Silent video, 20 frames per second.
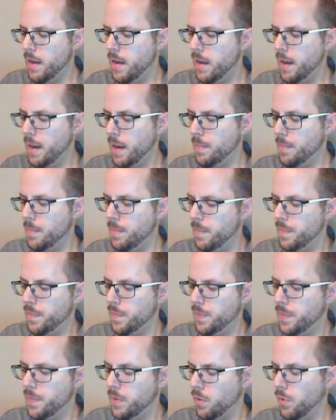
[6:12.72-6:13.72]
um,
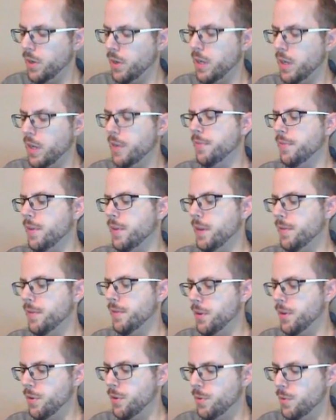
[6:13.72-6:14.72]
well, if,
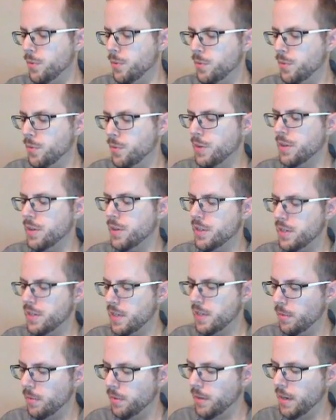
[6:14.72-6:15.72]
if you
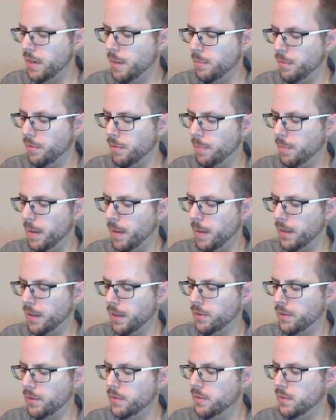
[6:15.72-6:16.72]
double the number of
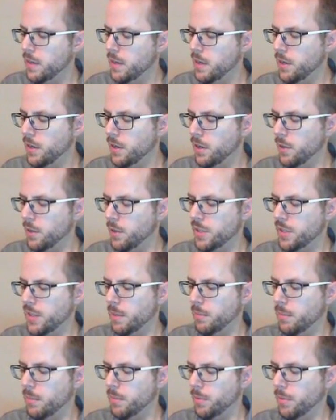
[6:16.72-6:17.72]
particles, you would
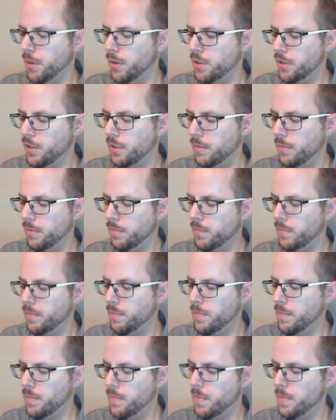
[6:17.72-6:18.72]
double the pressure.
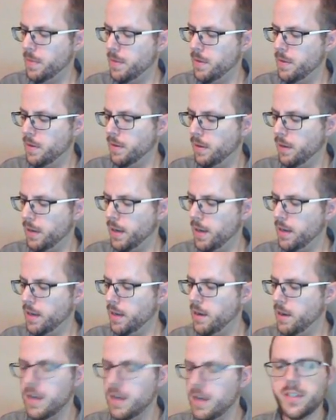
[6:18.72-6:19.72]

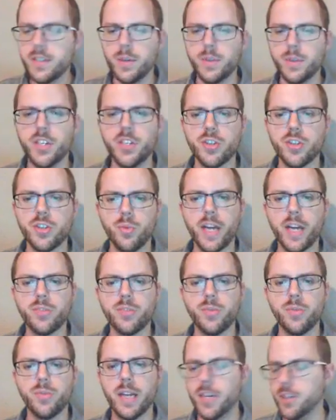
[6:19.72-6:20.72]
Okay, so it's a
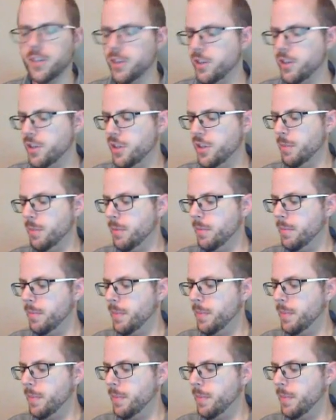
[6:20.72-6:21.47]
direct relationship.